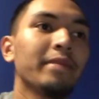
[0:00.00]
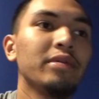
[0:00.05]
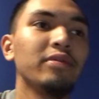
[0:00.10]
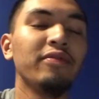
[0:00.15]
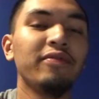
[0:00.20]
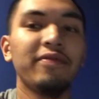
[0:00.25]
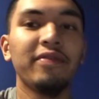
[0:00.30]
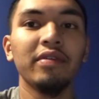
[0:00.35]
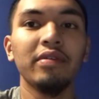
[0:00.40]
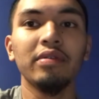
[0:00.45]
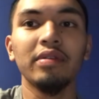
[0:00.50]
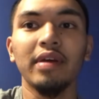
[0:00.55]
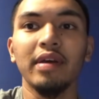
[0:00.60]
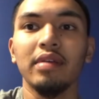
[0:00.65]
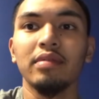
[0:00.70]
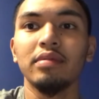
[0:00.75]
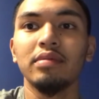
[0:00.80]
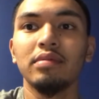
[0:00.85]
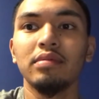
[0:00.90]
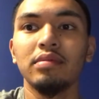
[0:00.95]
you feel
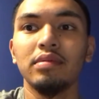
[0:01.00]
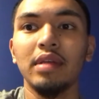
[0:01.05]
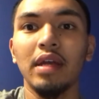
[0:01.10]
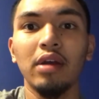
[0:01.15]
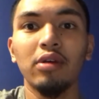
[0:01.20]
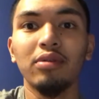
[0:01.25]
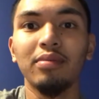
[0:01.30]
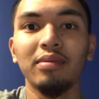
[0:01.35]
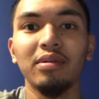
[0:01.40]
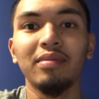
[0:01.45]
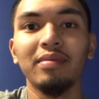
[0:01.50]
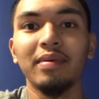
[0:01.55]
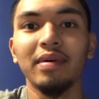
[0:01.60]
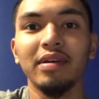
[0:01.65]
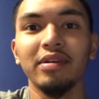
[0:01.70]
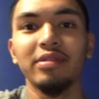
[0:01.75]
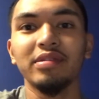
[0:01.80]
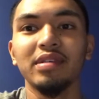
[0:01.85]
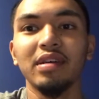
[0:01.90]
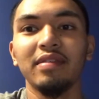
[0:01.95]
like terrible
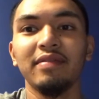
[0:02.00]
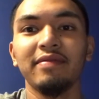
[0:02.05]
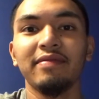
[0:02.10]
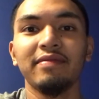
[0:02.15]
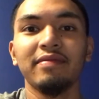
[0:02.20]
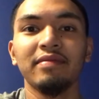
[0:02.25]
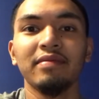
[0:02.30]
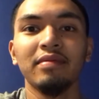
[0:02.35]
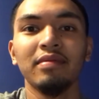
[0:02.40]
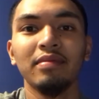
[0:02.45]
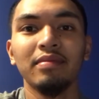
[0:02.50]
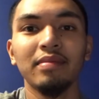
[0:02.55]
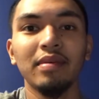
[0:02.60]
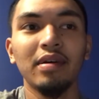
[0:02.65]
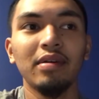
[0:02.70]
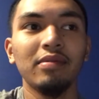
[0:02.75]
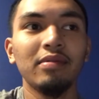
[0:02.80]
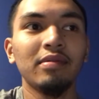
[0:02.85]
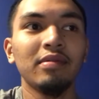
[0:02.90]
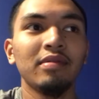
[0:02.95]
about yourself,
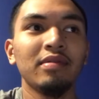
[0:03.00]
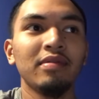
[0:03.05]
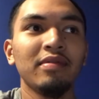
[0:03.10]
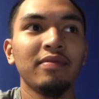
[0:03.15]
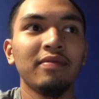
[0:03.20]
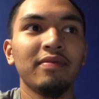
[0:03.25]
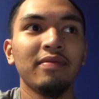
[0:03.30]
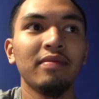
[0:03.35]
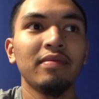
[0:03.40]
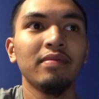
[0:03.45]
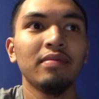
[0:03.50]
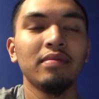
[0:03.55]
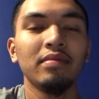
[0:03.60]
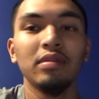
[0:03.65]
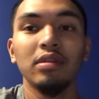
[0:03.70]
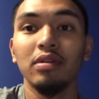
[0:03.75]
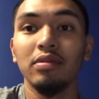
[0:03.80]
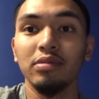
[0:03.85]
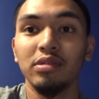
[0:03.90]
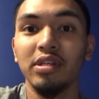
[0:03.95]
about
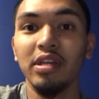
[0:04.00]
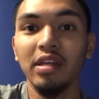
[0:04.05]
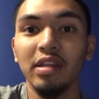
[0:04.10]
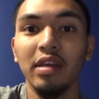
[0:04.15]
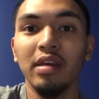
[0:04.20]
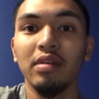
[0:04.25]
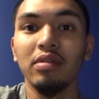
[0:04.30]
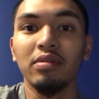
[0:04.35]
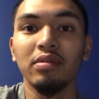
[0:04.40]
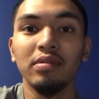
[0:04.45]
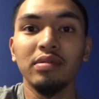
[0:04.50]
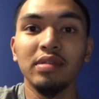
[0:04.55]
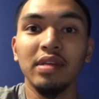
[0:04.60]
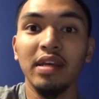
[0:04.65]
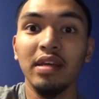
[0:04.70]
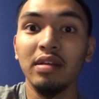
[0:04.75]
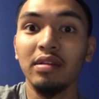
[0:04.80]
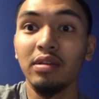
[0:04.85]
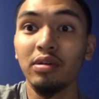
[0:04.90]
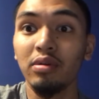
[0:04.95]
cheating or
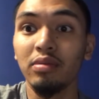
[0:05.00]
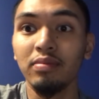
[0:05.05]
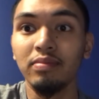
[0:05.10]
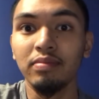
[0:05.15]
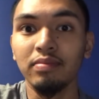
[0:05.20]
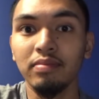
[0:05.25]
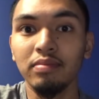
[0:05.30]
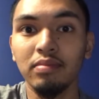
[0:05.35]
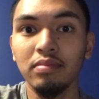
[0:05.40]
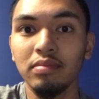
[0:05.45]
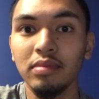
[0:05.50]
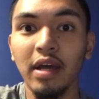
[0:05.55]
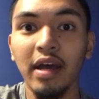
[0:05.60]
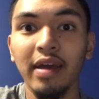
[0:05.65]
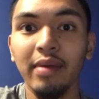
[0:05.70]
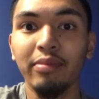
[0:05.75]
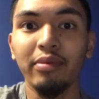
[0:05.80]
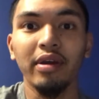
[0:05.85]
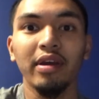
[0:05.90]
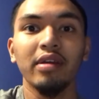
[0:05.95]
taking a little
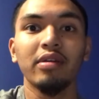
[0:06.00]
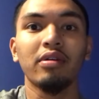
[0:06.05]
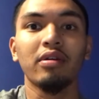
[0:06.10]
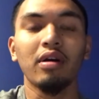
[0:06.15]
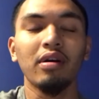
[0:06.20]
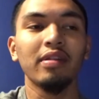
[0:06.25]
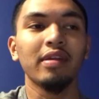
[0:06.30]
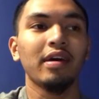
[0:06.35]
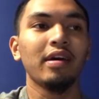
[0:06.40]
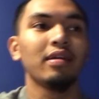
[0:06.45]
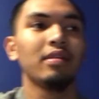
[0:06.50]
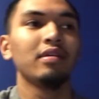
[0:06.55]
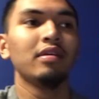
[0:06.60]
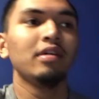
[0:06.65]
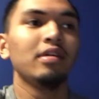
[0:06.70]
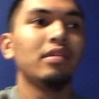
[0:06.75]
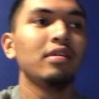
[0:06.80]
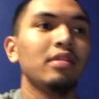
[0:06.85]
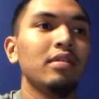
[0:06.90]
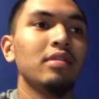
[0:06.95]
diet break or all that.
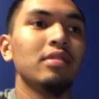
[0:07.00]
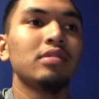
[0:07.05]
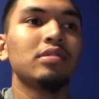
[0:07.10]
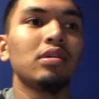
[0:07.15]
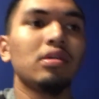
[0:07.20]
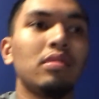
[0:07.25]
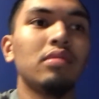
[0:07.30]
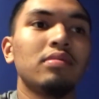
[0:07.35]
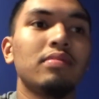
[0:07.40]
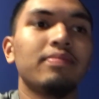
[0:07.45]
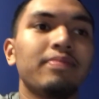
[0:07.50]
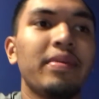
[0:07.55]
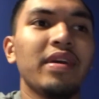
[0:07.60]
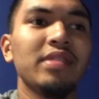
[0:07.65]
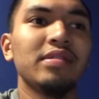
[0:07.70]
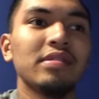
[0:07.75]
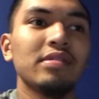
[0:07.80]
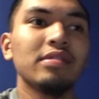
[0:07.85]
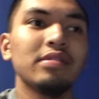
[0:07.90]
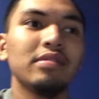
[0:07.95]
So
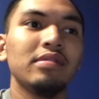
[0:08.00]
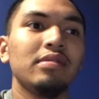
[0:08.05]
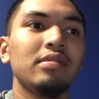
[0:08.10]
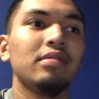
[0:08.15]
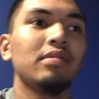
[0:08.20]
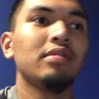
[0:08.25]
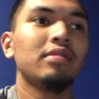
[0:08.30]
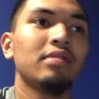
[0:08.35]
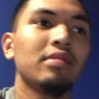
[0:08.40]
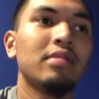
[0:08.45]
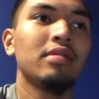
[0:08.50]
basically,